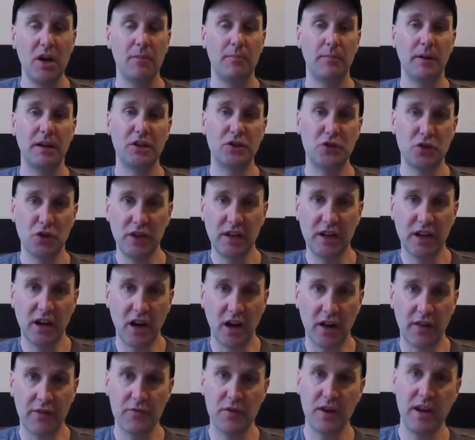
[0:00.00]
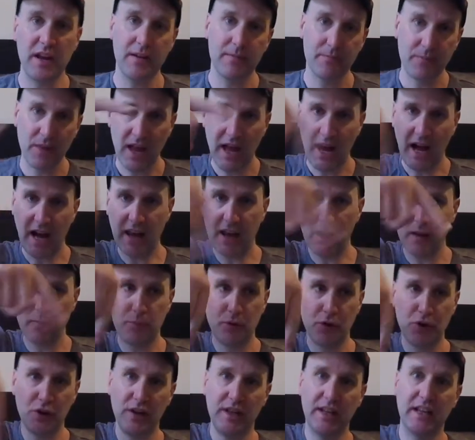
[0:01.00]
by Julian Guthrie, and I'll
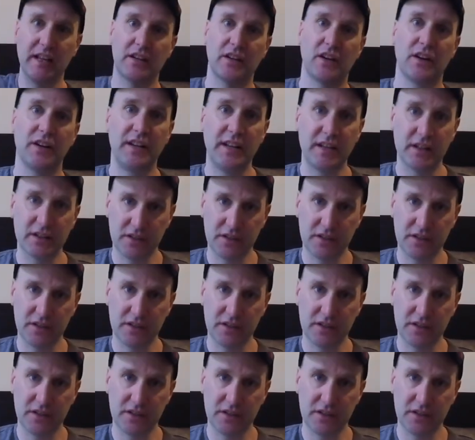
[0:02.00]
put a link down here